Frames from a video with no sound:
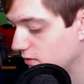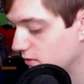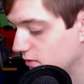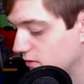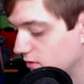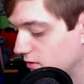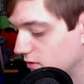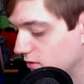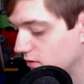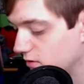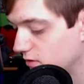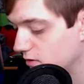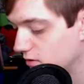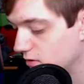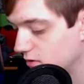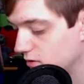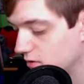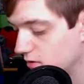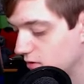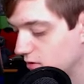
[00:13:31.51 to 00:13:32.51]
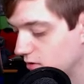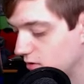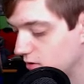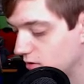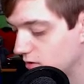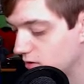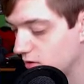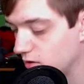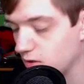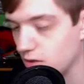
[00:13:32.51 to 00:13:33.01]

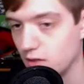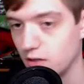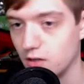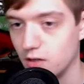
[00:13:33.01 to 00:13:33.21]
Nobody speaks.